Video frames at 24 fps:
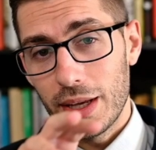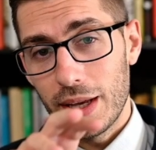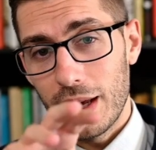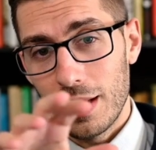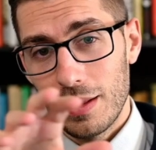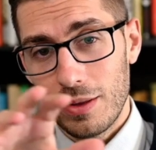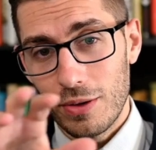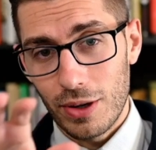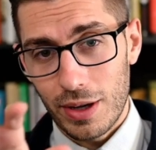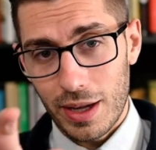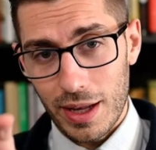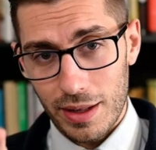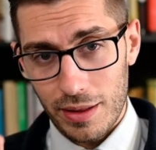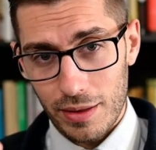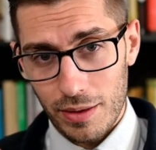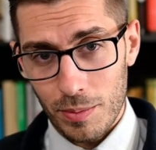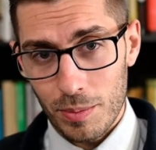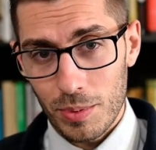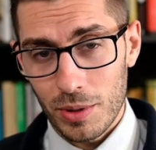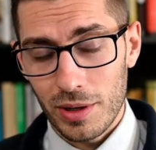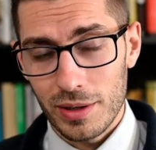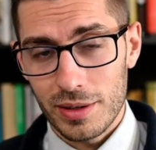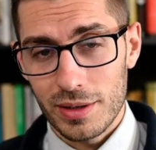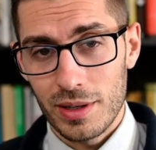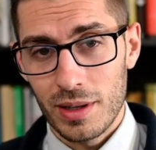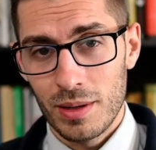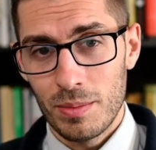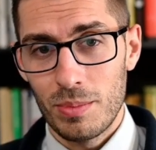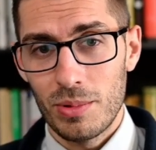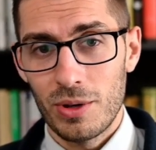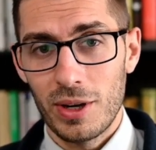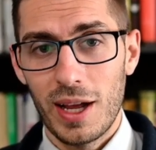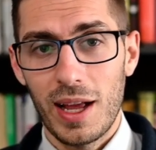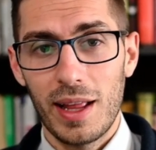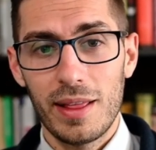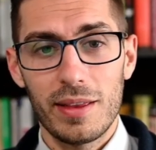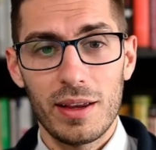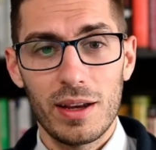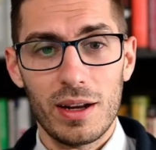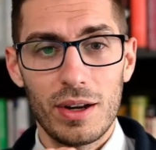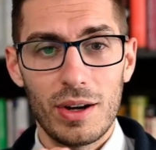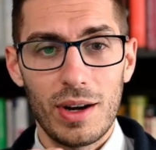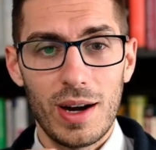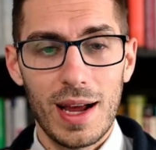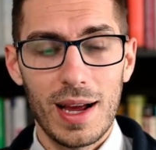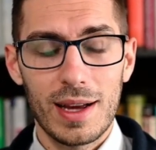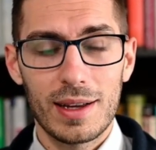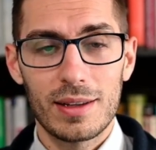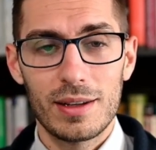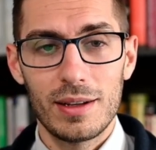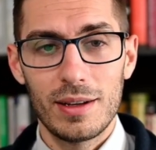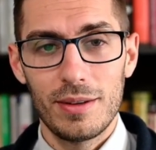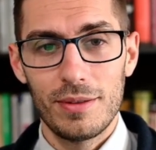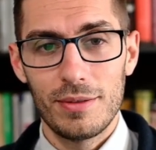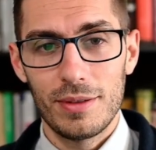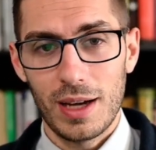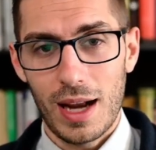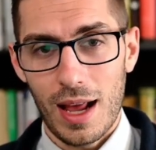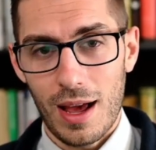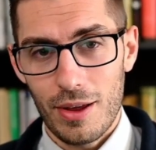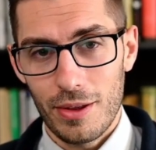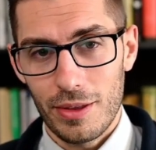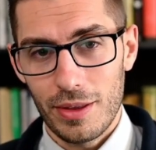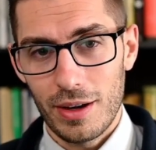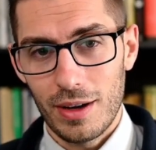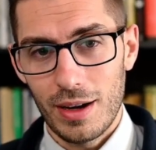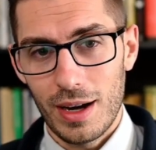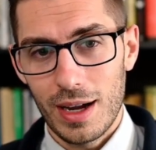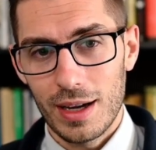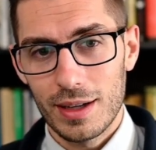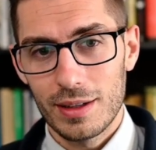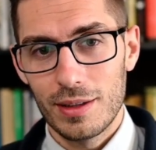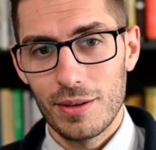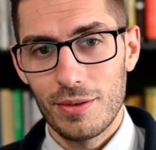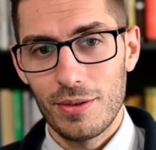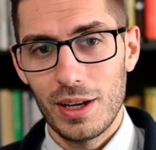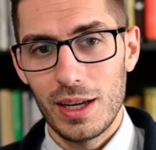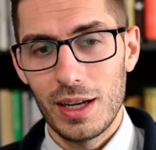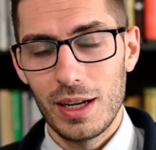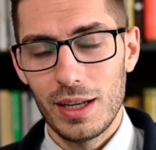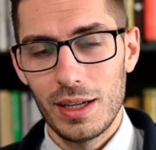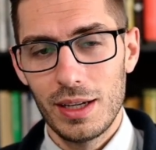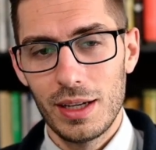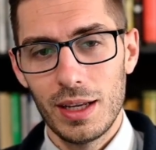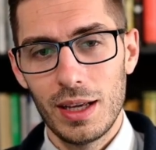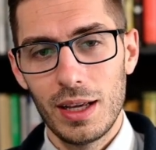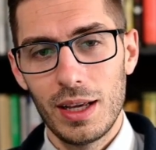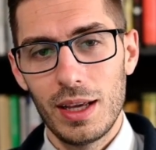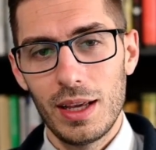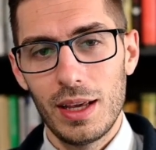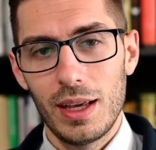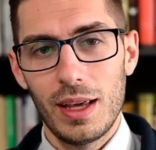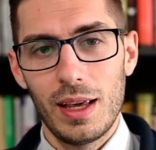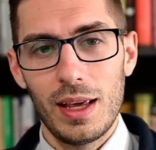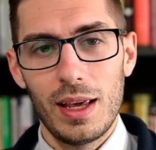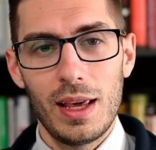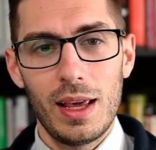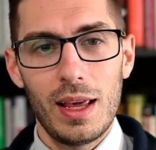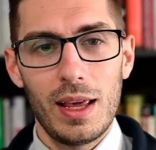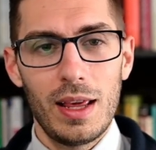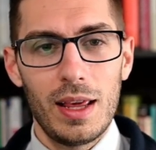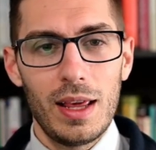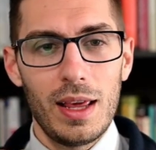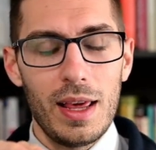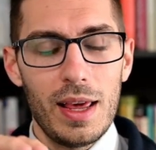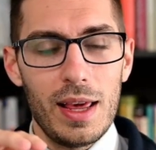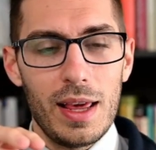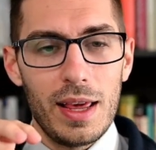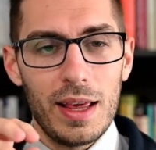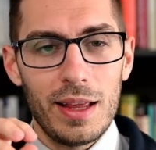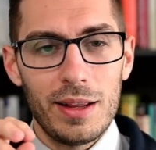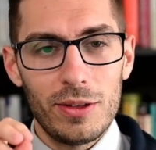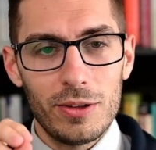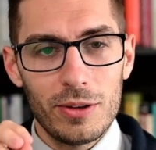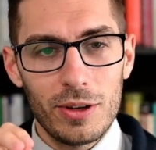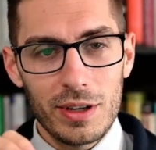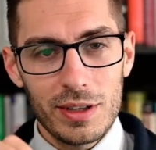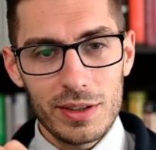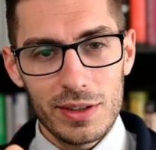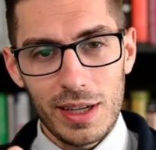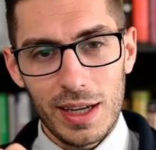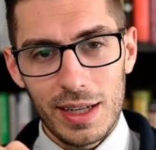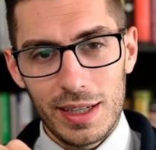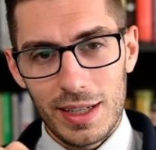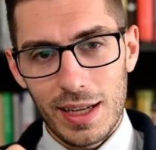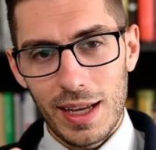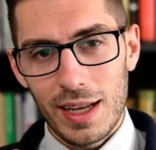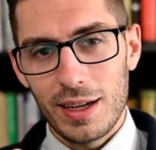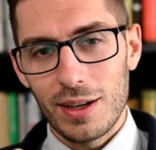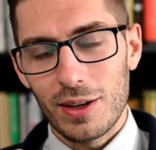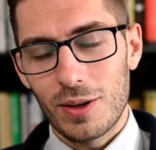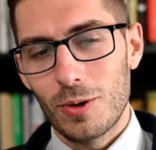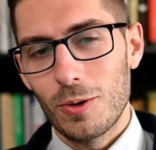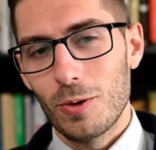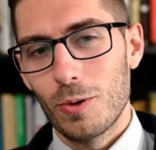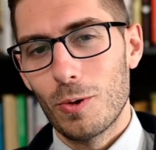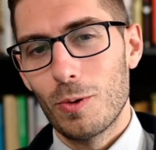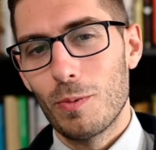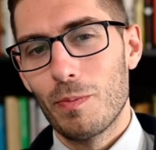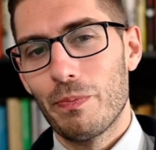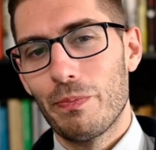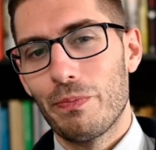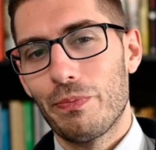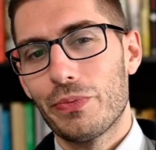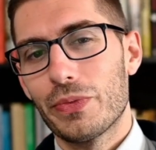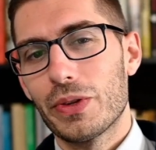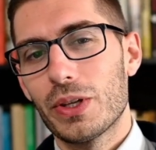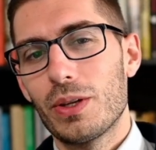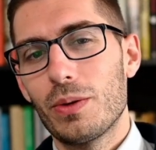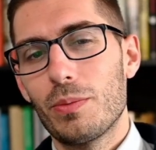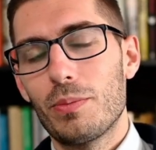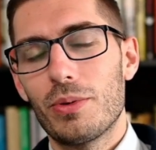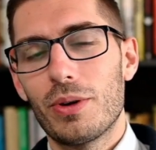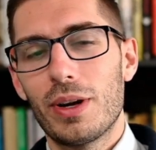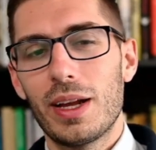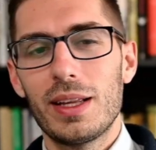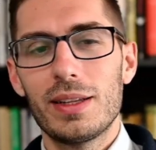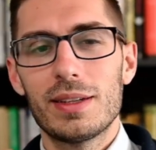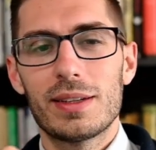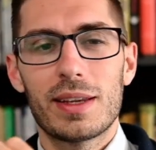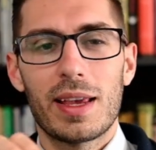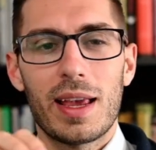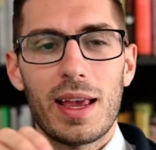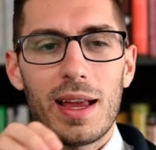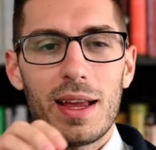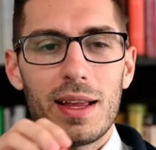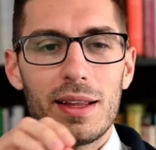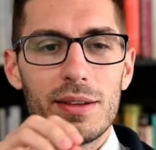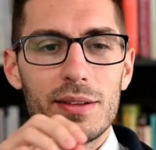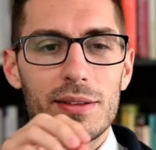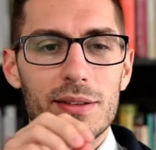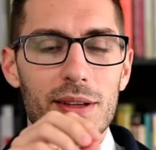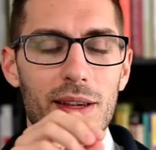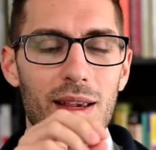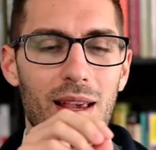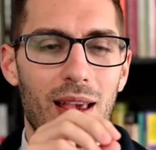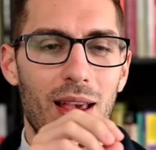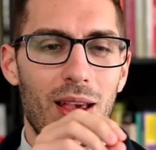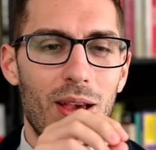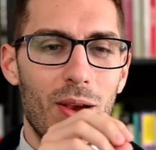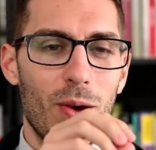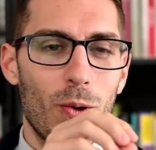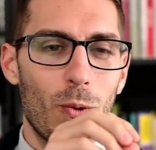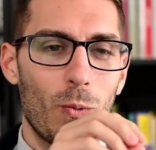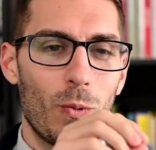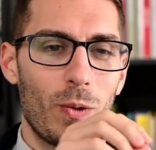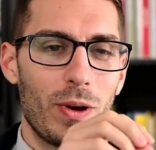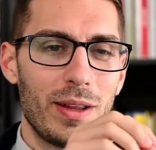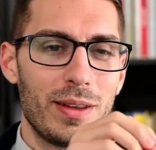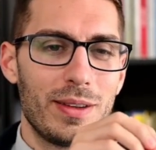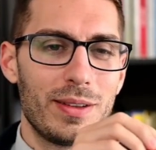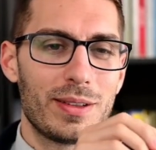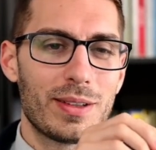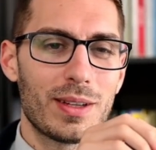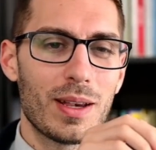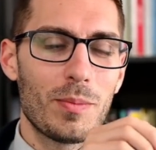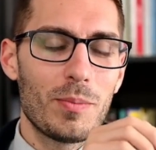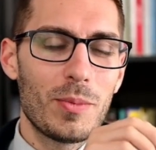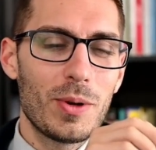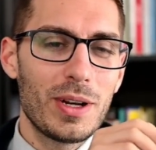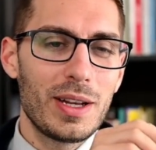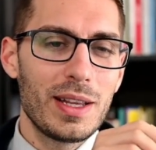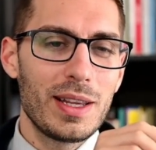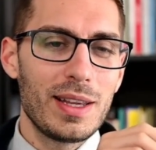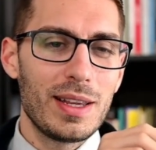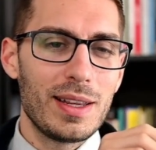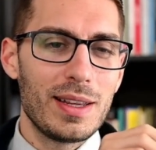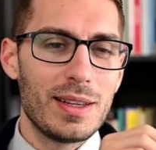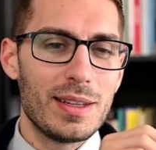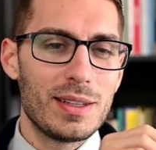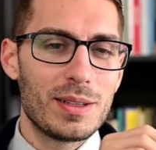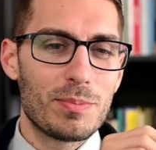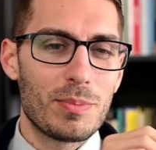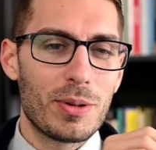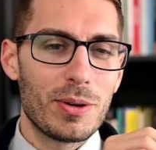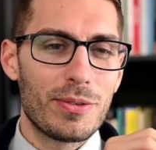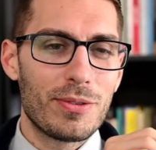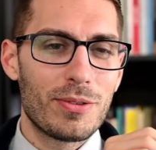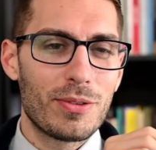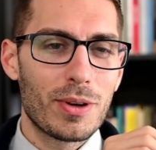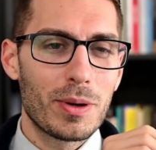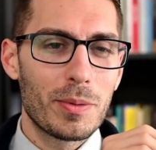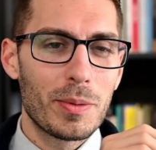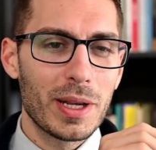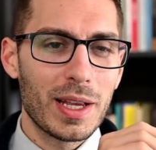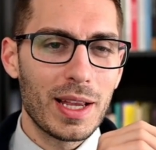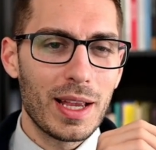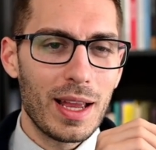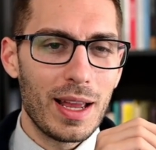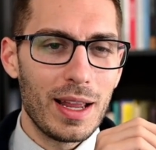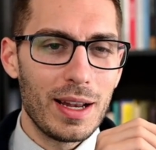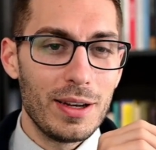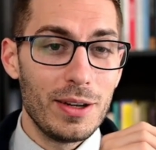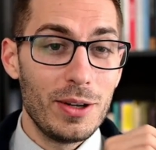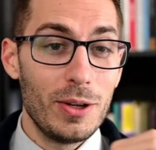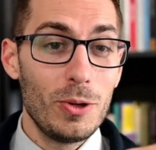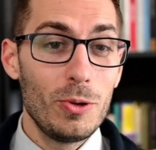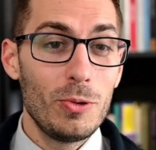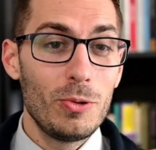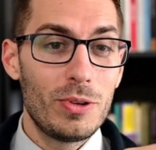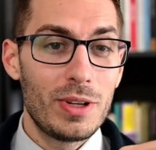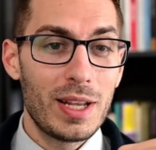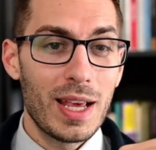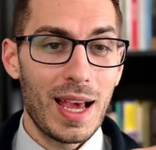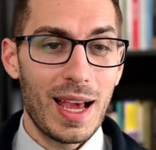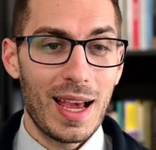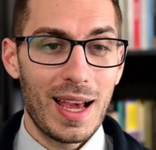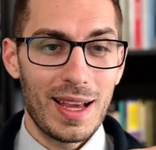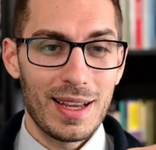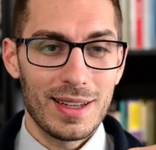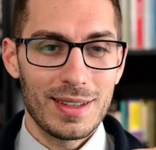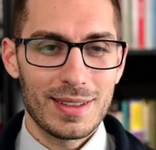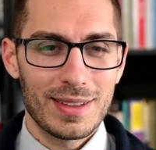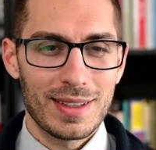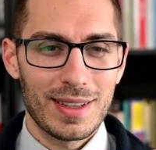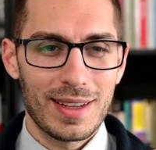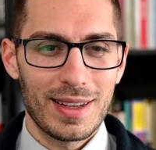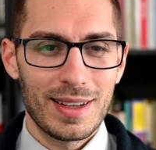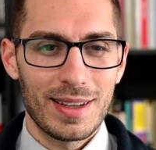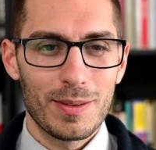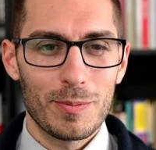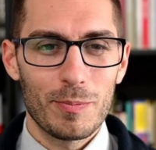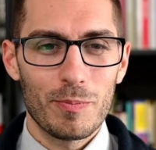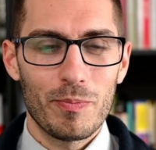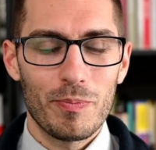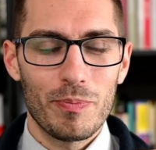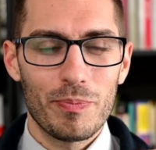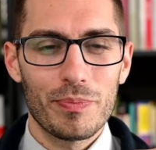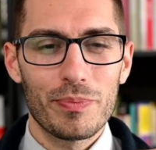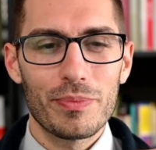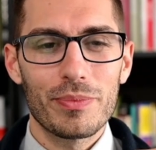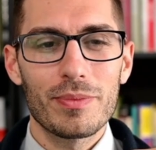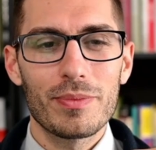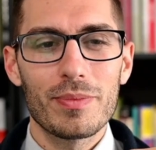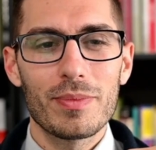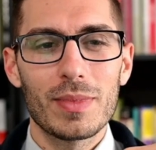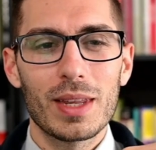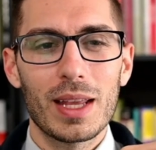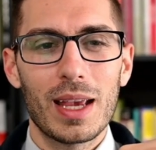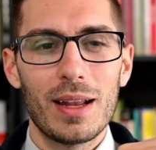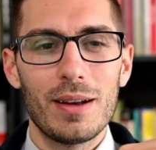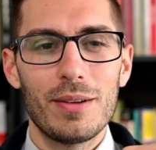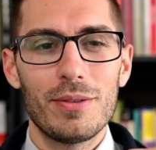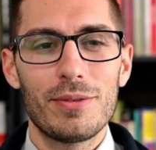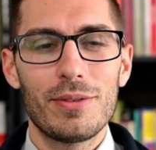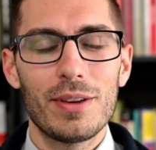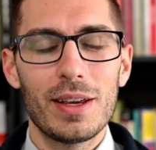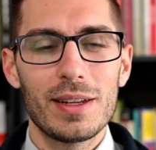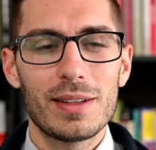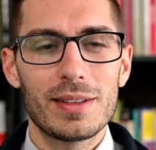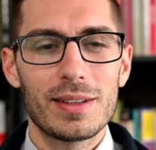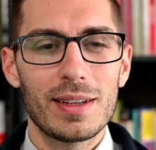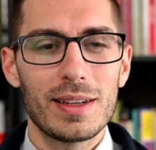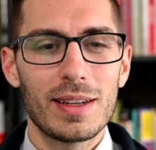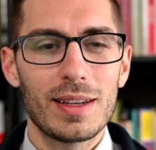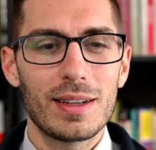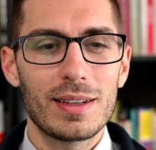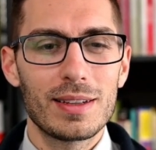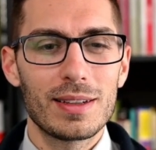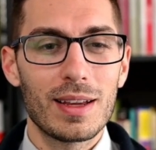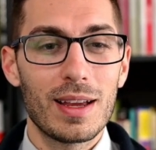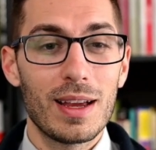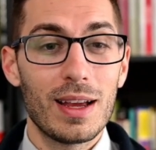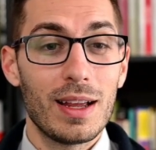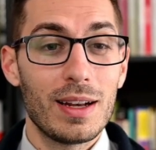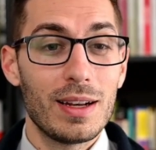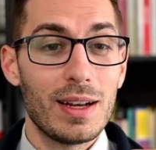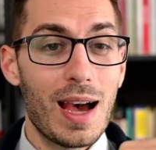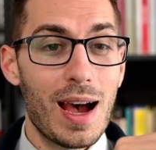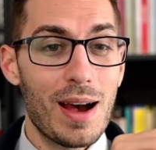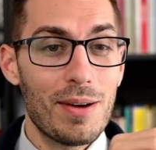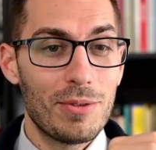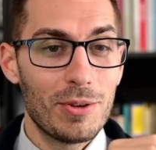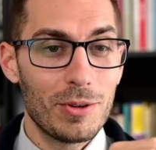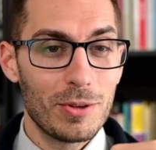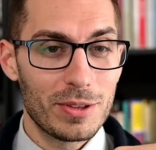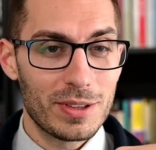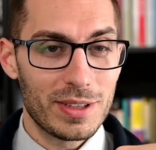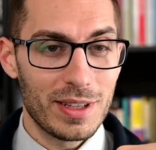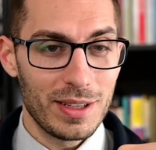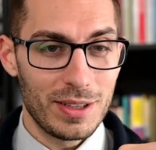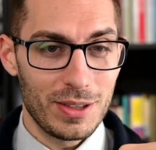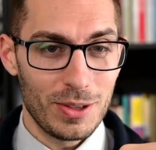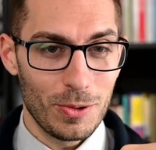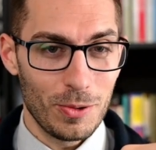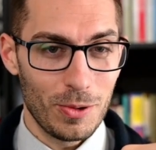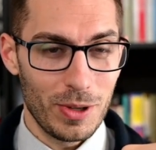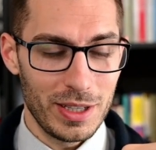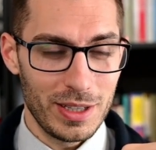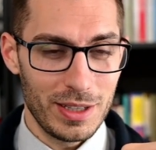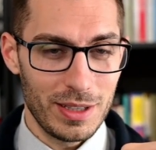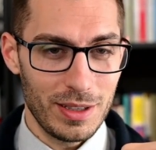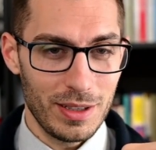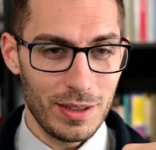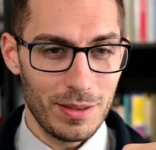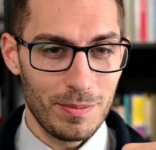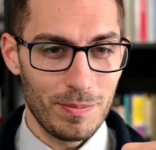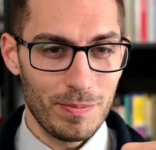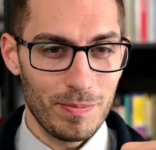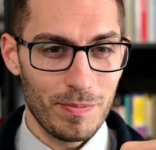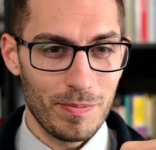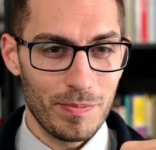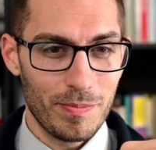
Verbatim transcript: and look at the parts of the brain that are active and how they're activated, it looks identical to brain scans when somebody is performing a new task and facing a novel situation.